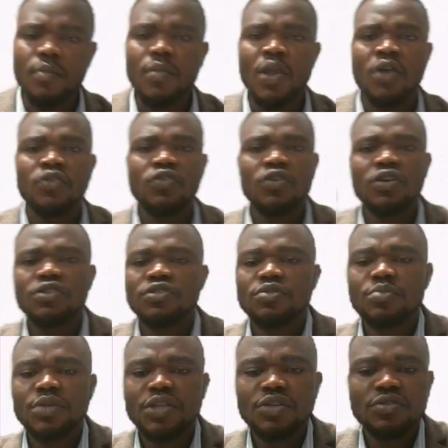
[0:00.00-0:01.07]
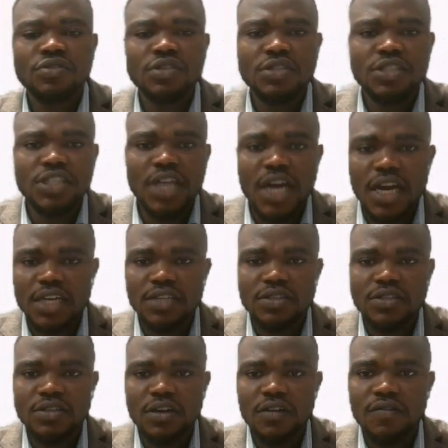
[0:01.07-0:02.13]
so as you mean your child
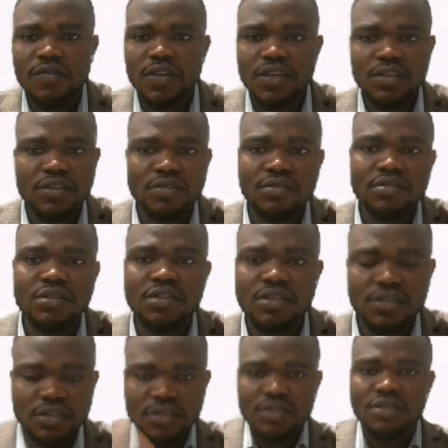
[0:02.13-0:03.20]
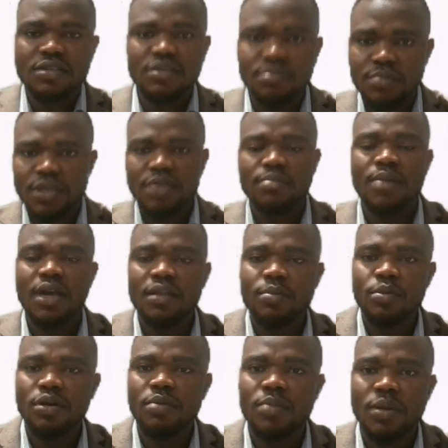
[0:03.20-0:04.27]
solve this, so this is a big math
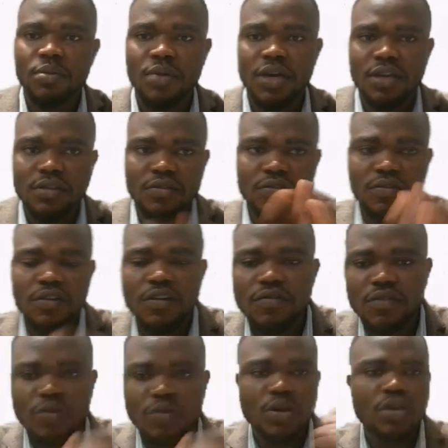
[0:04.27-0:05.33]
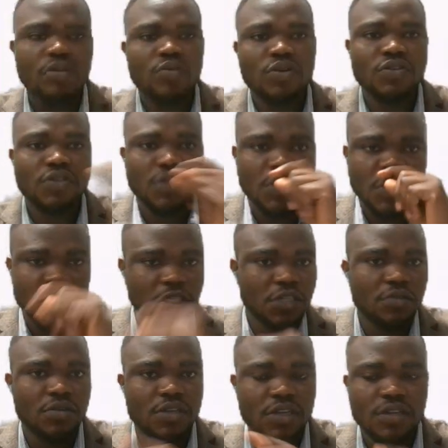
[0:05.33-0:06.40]
problem, right? To solve a question is
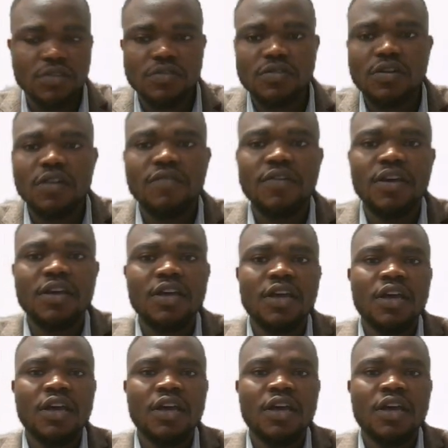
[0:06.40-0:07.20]
generated and solve it.